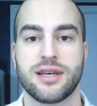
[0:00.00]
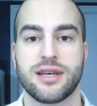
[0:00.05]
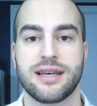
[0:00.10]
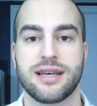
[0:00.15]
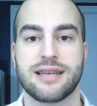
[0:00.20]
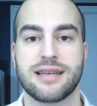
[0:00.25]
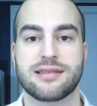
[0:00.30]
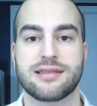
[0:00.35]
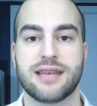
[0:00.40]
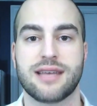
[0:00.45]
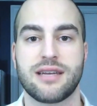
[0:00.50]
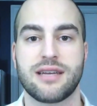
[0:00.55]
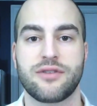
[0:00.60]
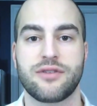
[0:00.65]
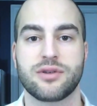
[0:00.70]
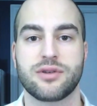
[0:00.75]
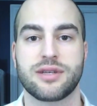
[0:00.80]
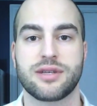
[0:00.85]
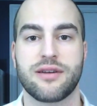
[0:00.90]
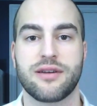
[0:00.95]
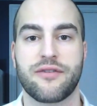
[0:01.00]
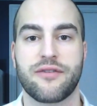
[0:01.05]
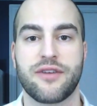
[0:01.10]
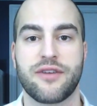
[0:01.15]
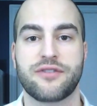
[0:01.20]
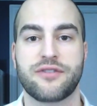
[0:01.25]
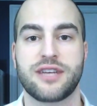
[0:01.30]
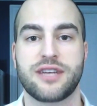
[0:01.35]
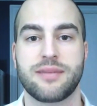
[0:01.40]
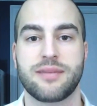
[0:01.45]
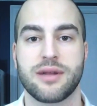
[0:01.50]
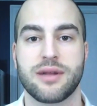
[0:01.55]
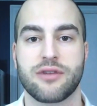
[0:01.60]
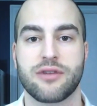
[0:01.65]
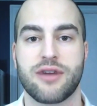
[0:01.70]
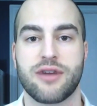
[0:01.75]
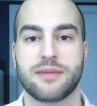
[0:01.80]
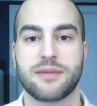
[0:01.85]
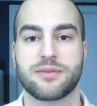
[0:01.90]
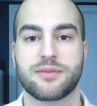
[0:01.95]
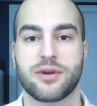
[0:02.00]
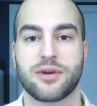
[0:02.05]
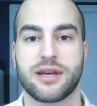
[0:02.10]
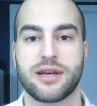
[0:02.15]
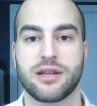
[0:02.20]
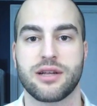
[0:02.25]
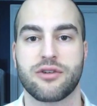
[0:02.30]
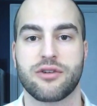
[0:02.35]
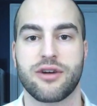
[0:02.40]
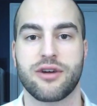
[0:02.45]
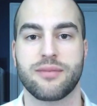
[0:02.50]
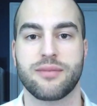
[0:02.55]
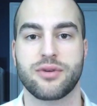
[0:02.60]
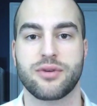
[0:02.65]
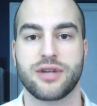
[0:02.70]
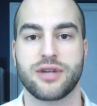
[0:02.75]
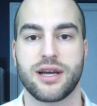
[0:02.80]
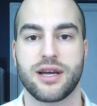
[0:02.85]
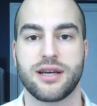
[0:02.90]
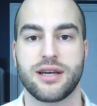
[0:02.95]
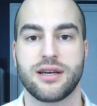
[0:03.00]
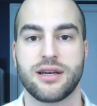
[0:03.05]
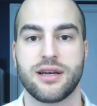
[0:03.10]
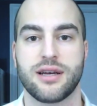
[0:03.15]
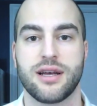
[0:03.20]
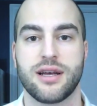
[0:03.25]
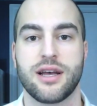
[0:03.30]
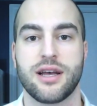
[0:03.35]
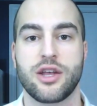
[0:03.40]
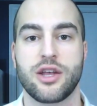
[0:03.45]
Instead of using 15 milligrams per kilogram per day, you